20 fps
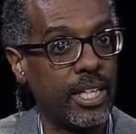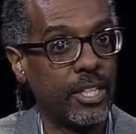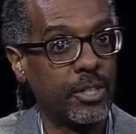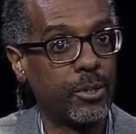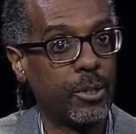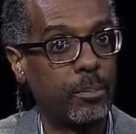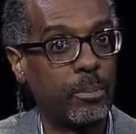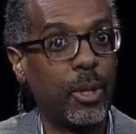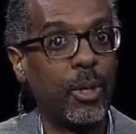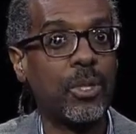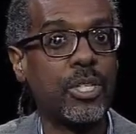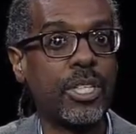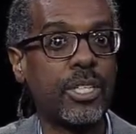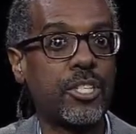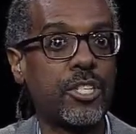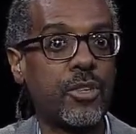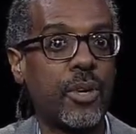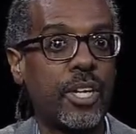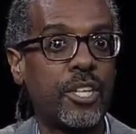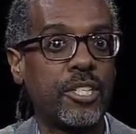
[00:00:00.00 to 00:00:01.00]
to oppose
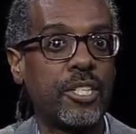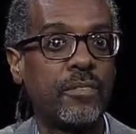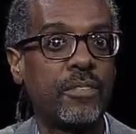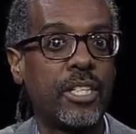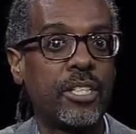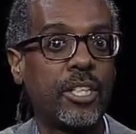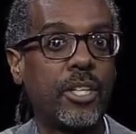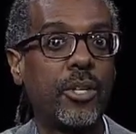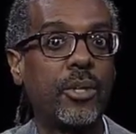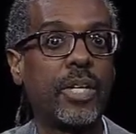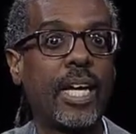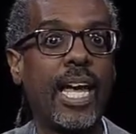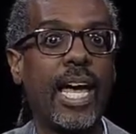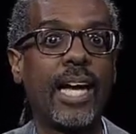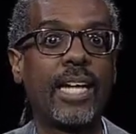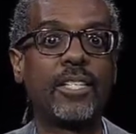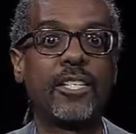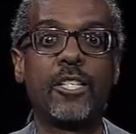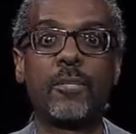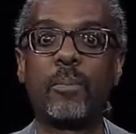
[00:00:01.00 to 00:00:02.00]
construction of the Dakota
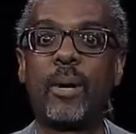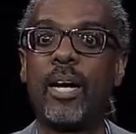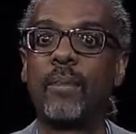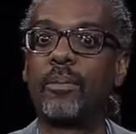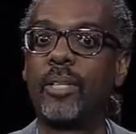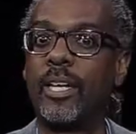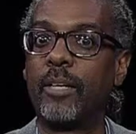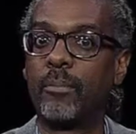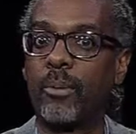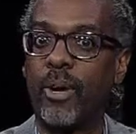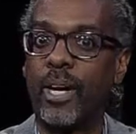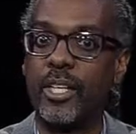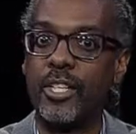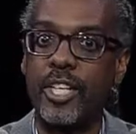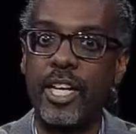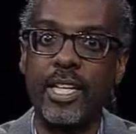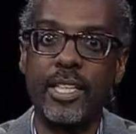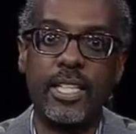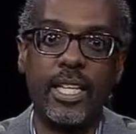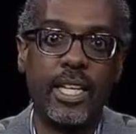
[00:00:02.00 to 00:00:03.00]
Access Pipeline
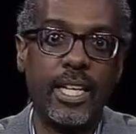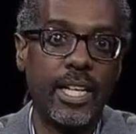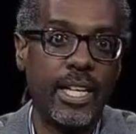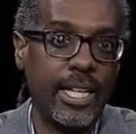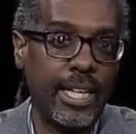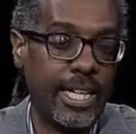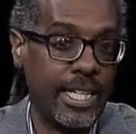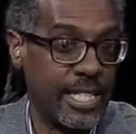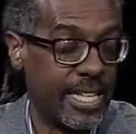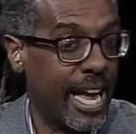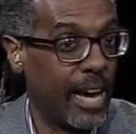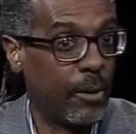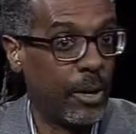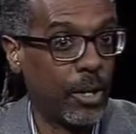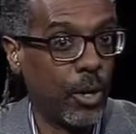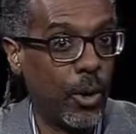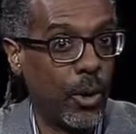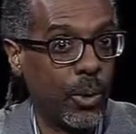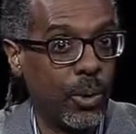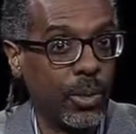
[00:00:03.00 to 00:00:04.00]
Project. It's now on
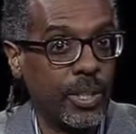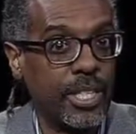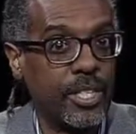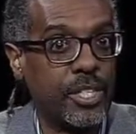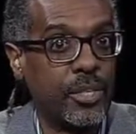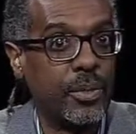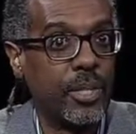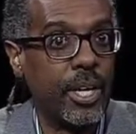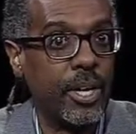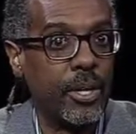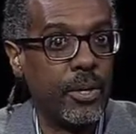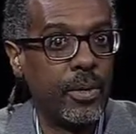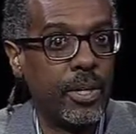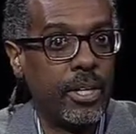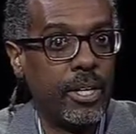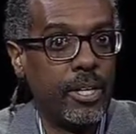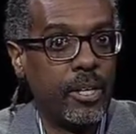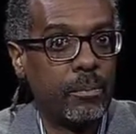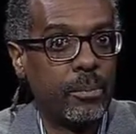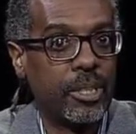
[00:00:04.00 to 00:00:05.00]
hold, as you know,
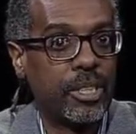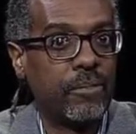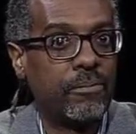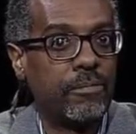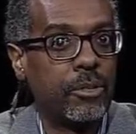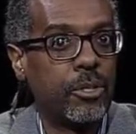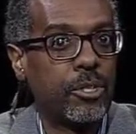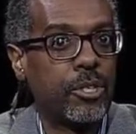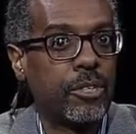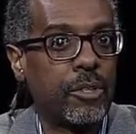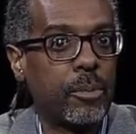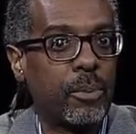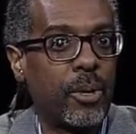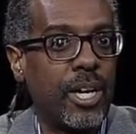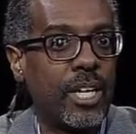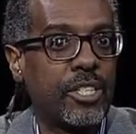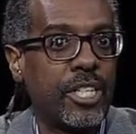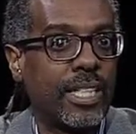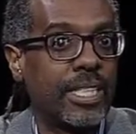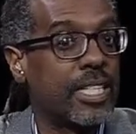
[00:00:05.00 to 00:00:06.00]
but the future of the
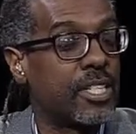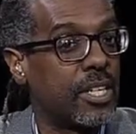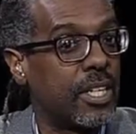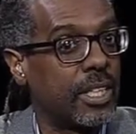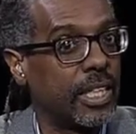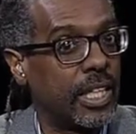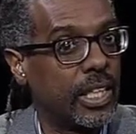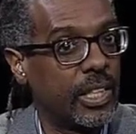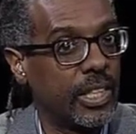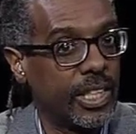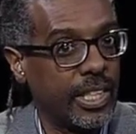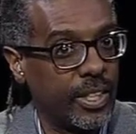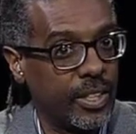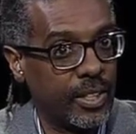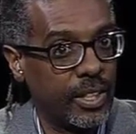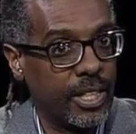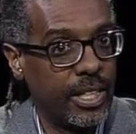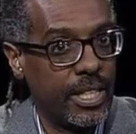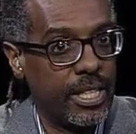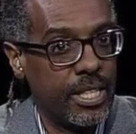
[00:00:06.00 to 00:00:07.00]
project is unclear.
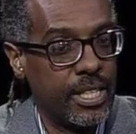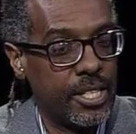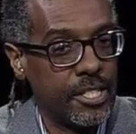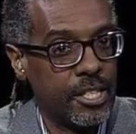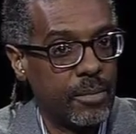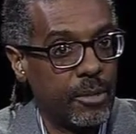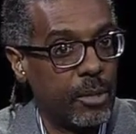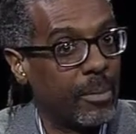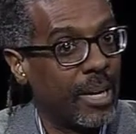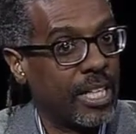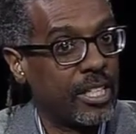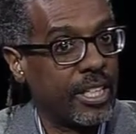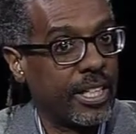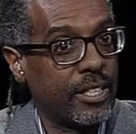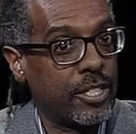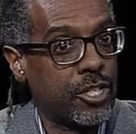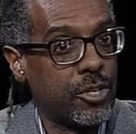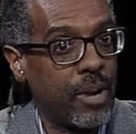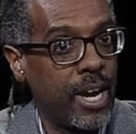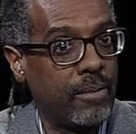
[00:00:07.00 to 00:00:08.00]
Some New
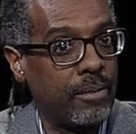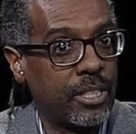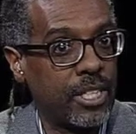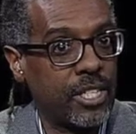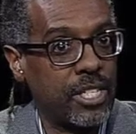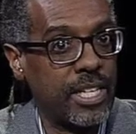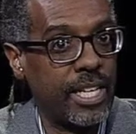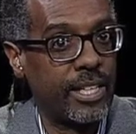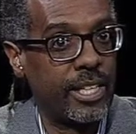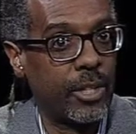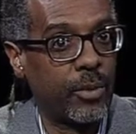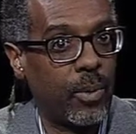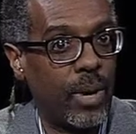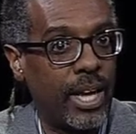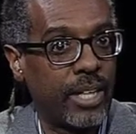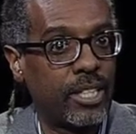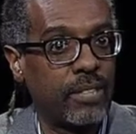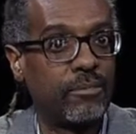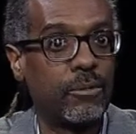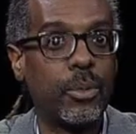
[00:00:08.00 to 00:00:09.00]
Mexicans traveled to Standing
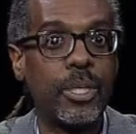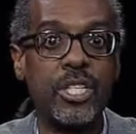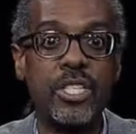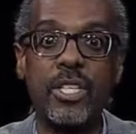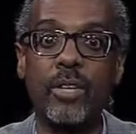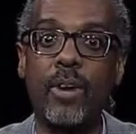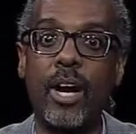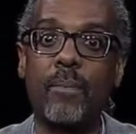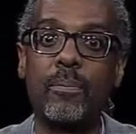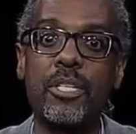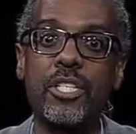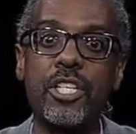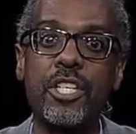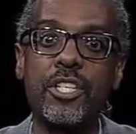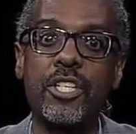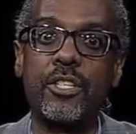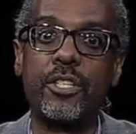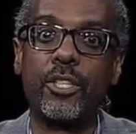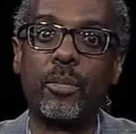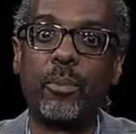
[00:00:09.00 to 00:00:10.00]
Rock to voice their
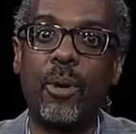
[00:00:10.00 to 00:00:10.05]
opposition to the